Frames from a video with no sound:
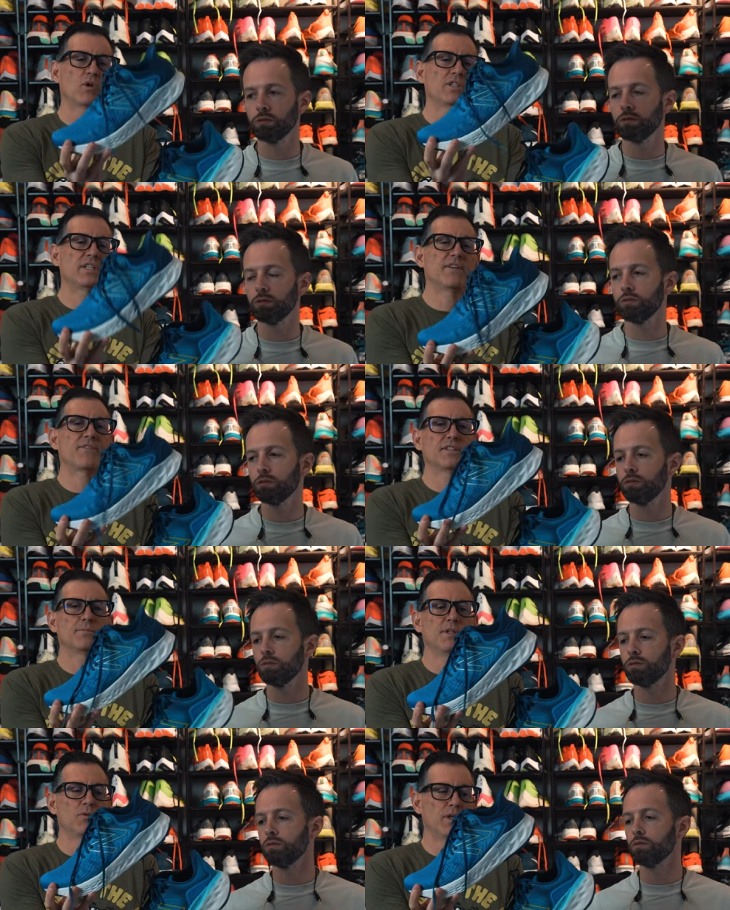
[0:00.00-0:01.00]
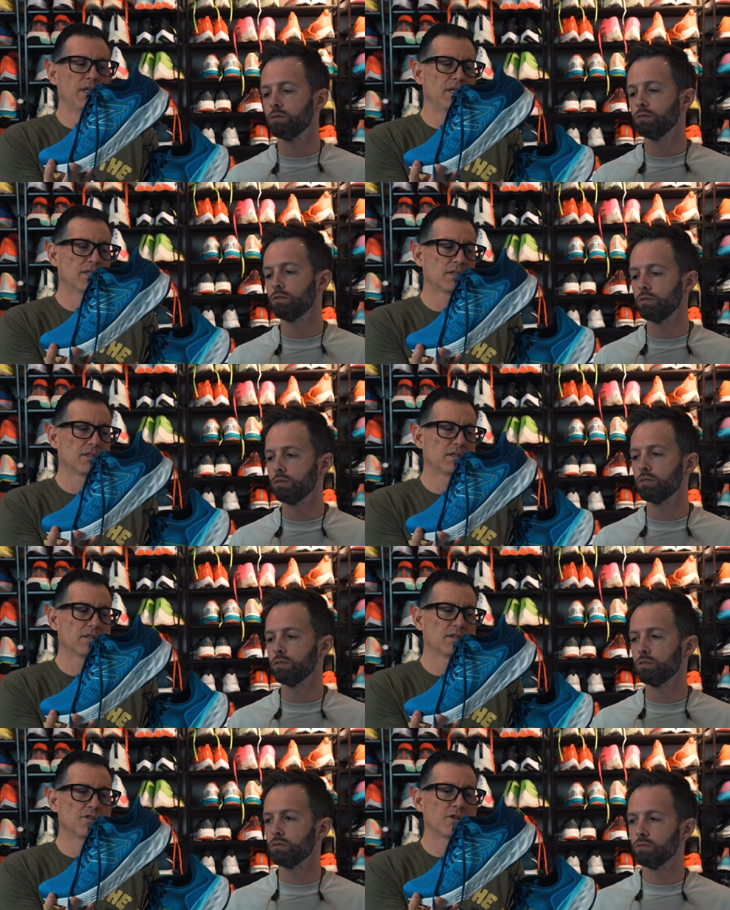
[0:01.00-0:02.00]
Speaker 1: what's the difference between these?
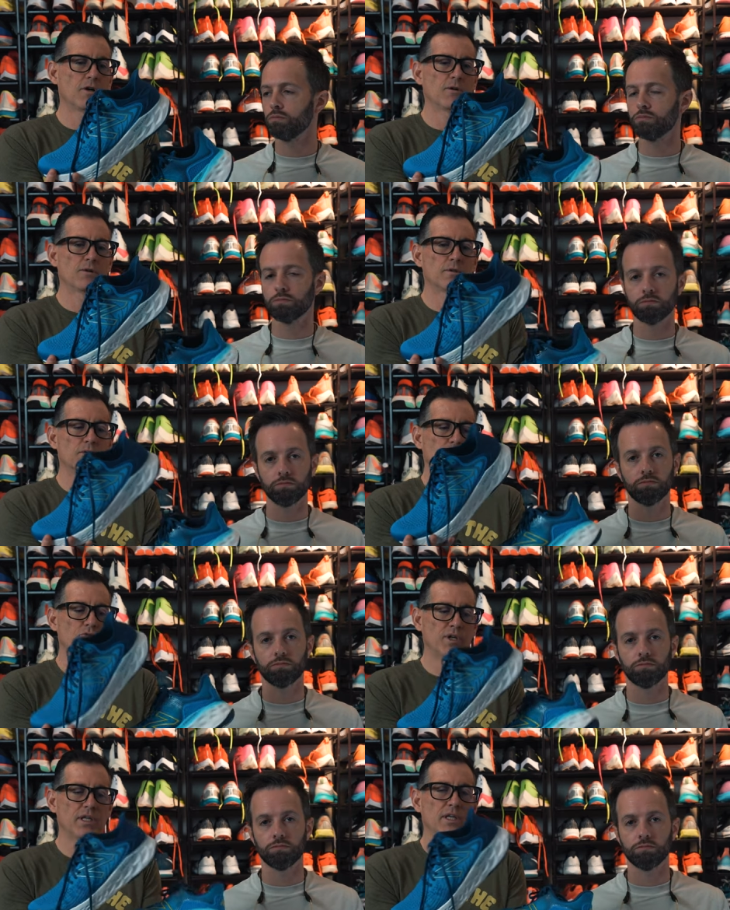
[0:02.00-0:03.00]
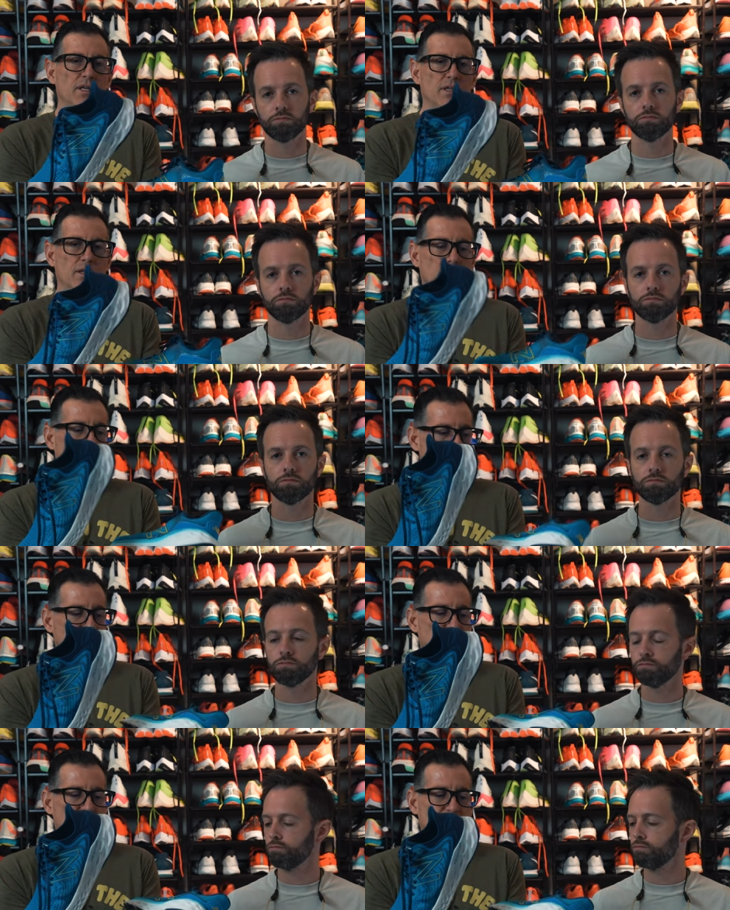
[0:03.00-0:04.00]
So really the
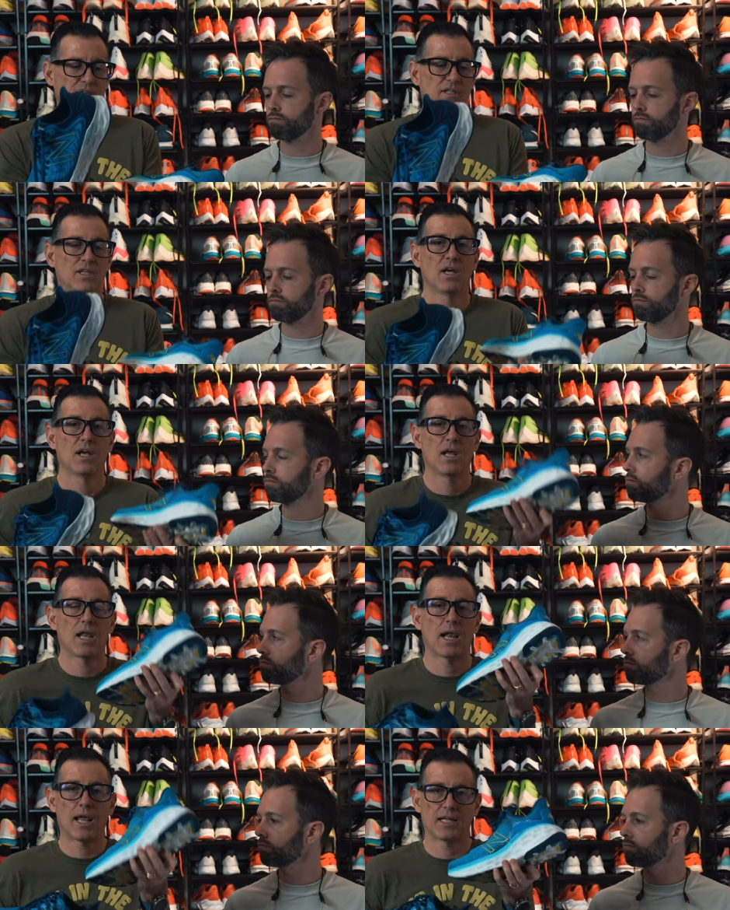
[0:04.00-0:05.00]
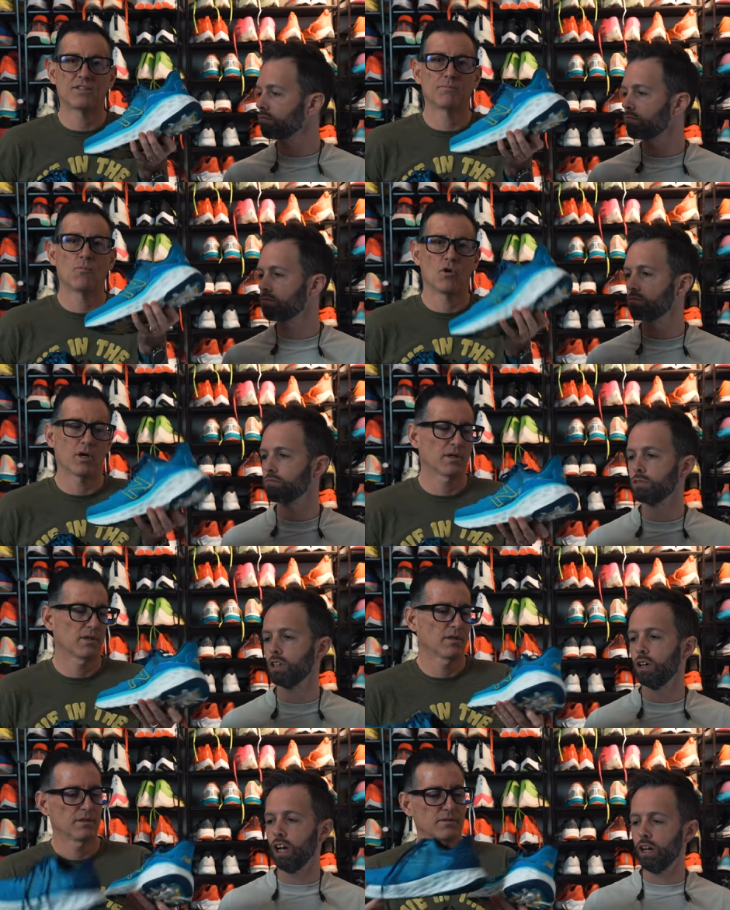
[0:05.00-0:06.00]
big difference is lots more.
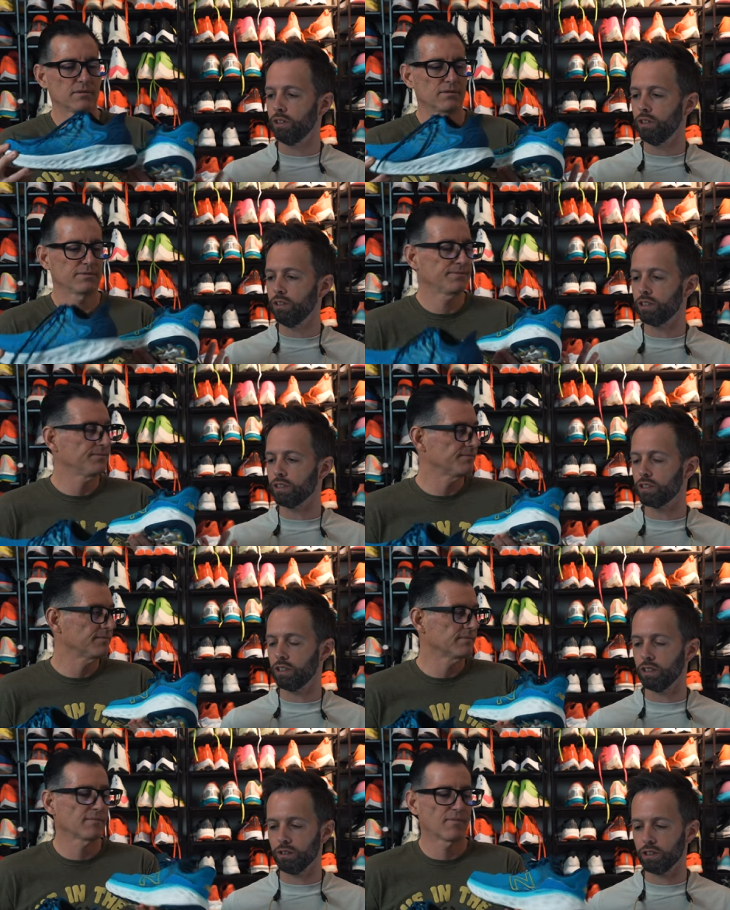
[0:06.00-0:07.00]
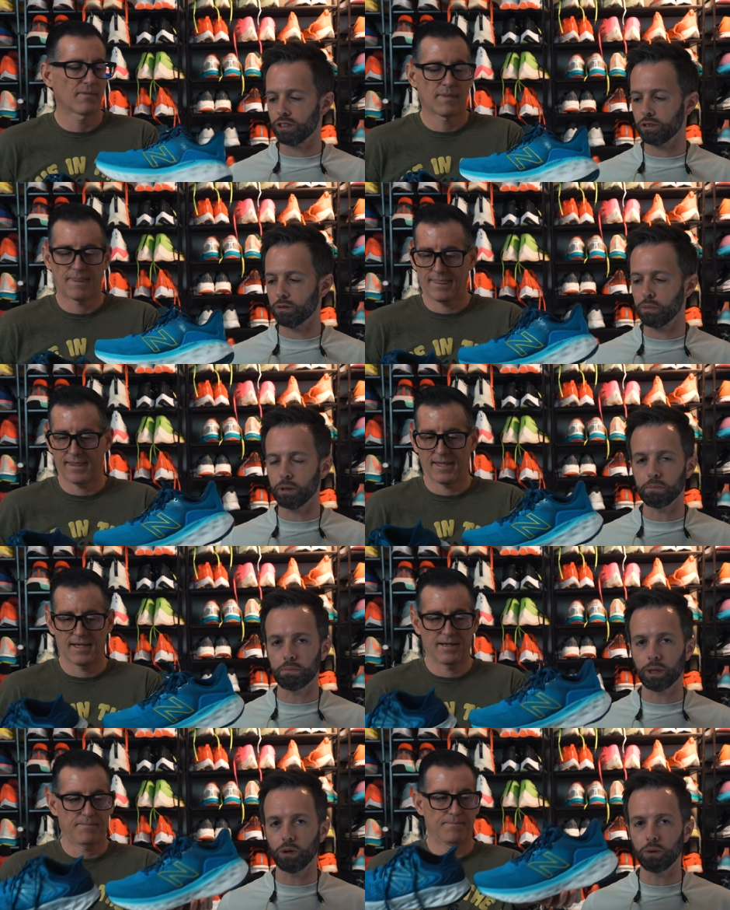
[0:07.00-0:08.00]
Speaker 2: I mean, you can see that. That's just
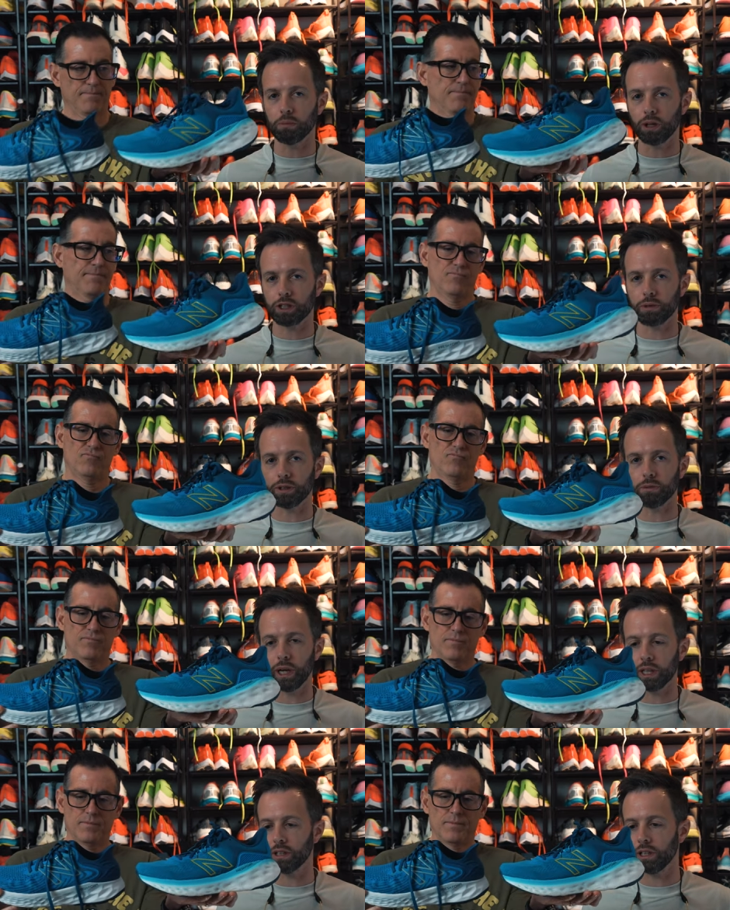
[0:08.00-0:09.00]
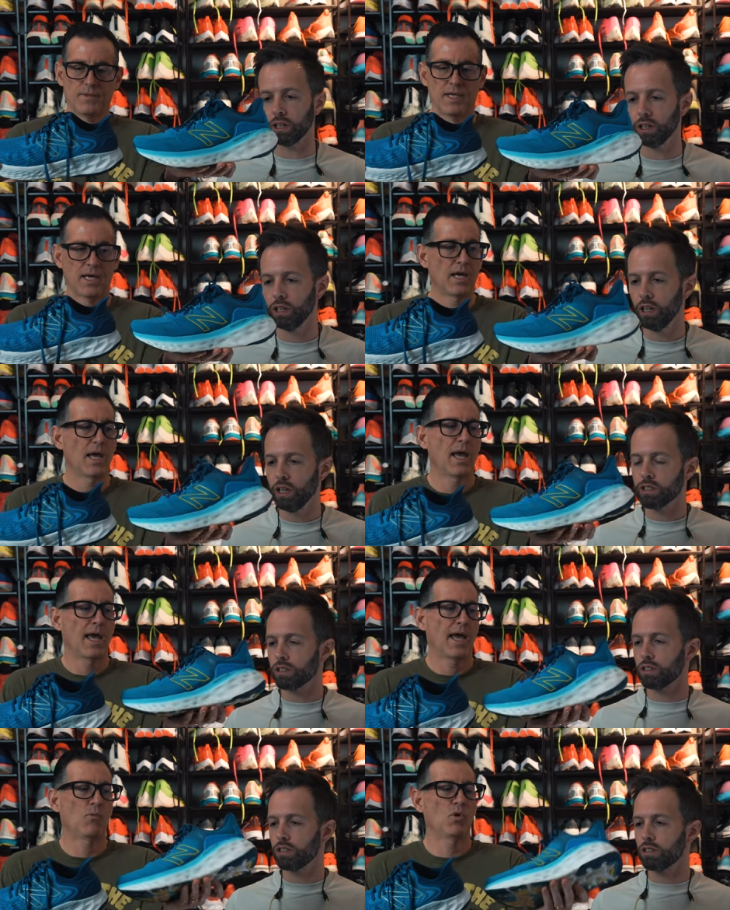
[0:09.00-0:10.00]
big, big old marshmallow back there. Yeah,
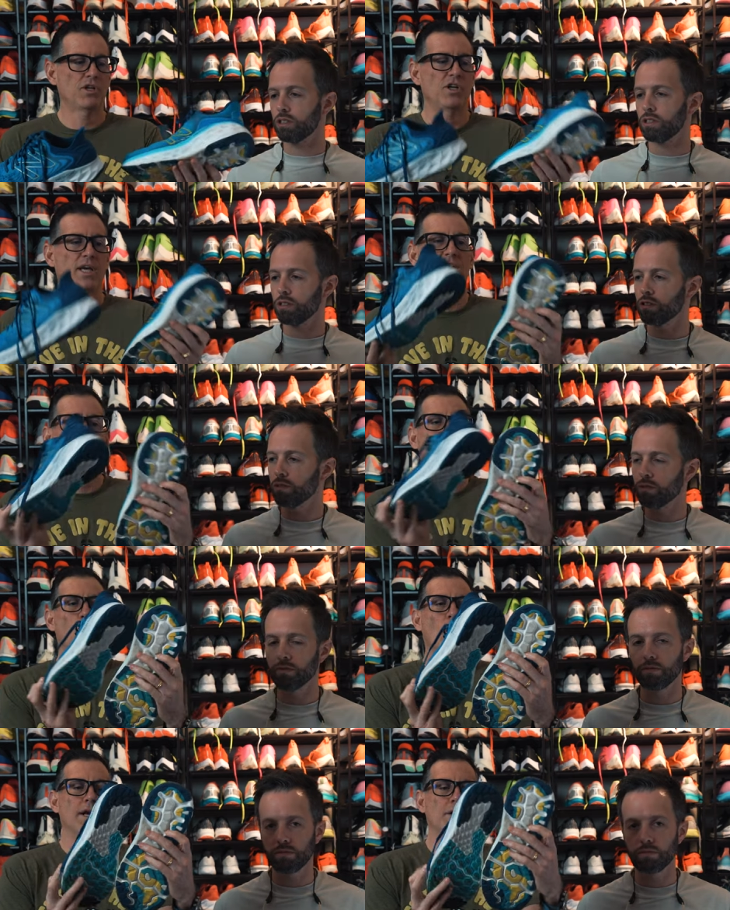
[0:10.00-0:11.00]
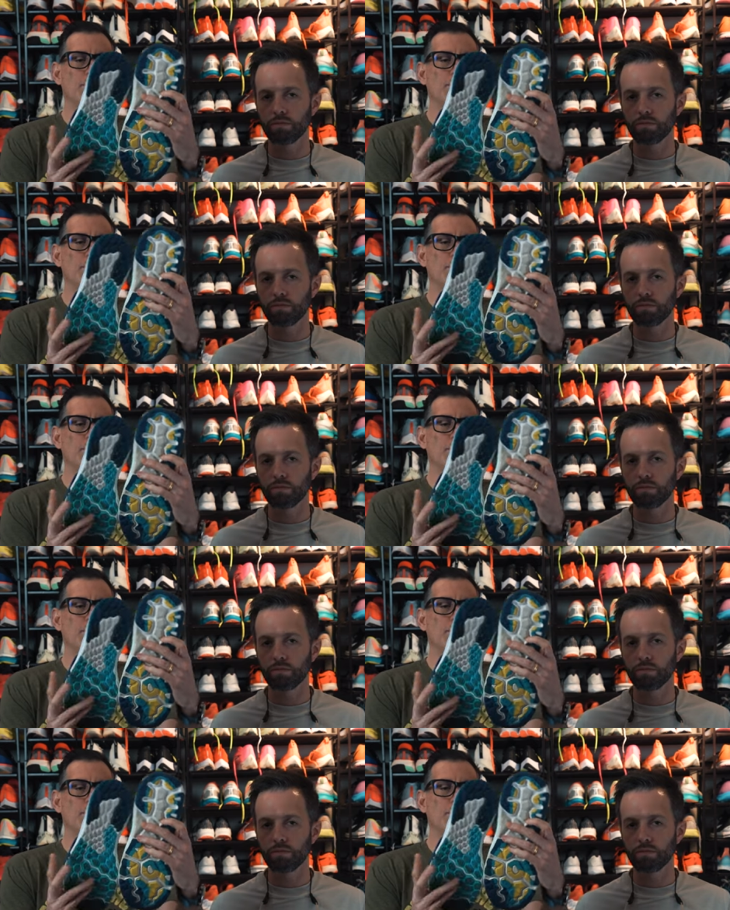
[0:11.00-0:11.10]
and what you
Speaker 1: get is a wider